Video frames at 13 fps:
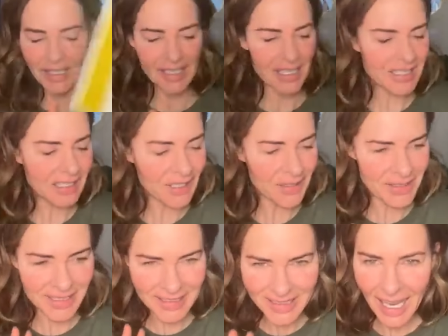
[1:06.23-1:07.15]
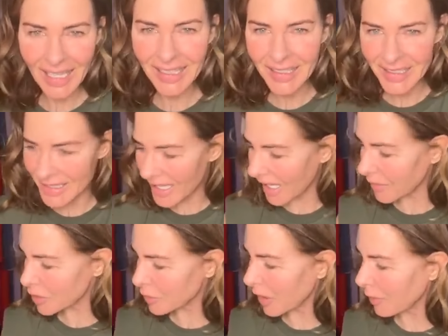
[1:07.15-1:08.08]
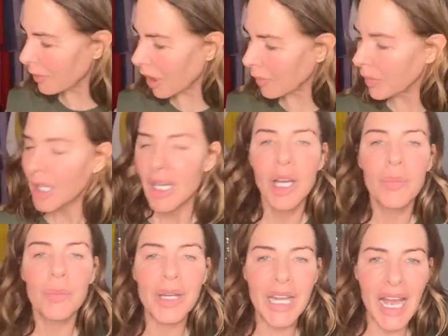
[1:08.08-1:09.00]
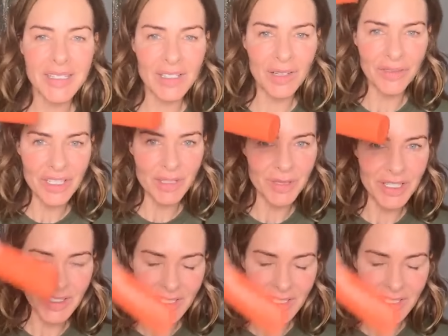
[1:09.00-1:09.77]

and Let It Glow is exactly the same as Plump Up, but it has our vitamin